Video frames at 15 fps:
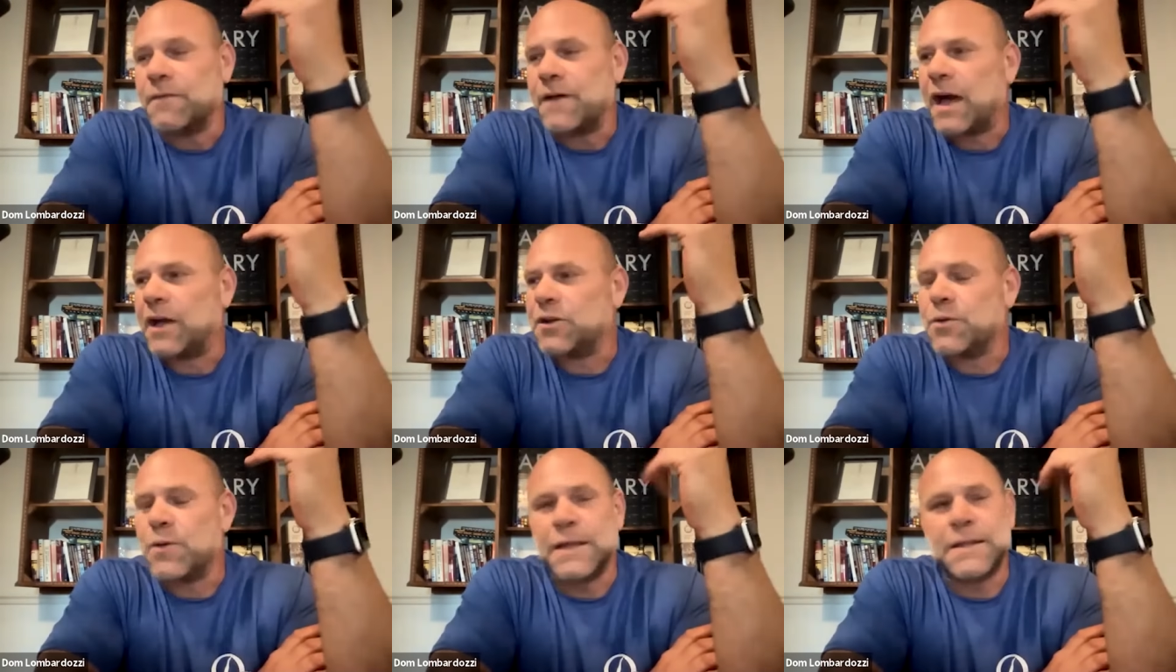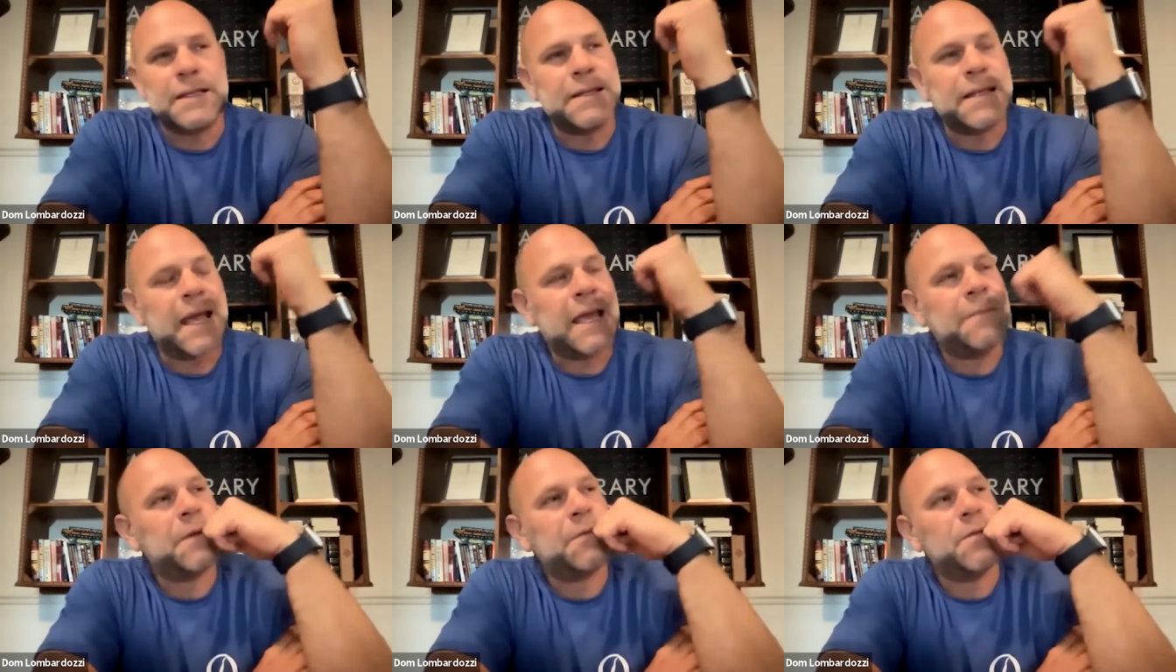
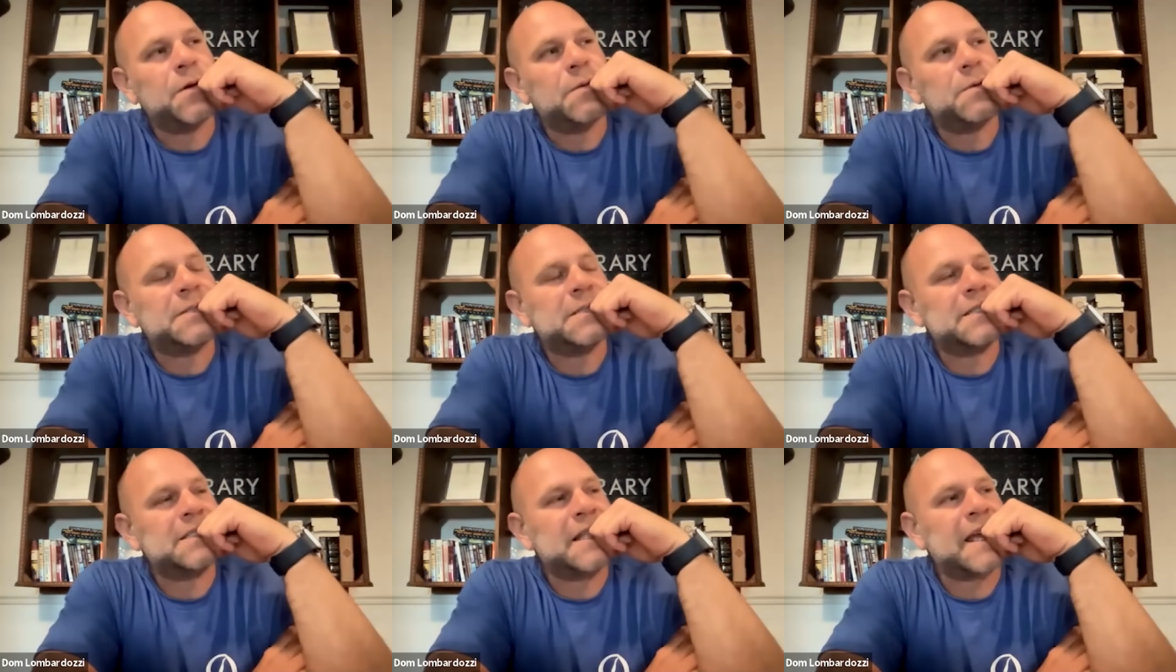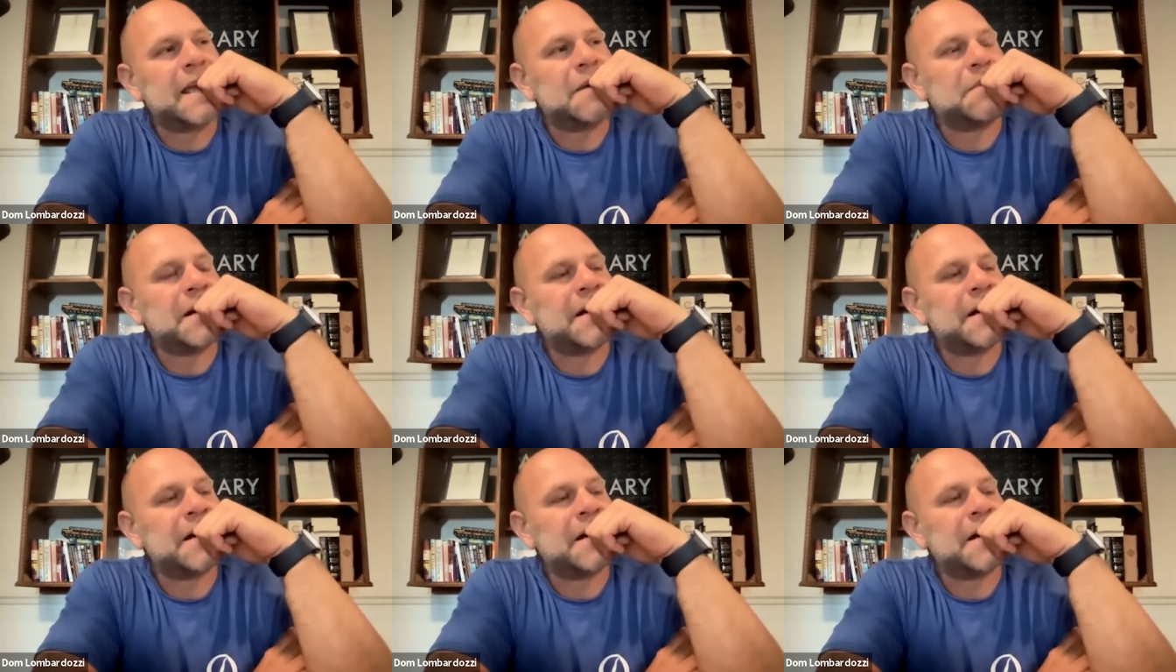Valuetainment what was his name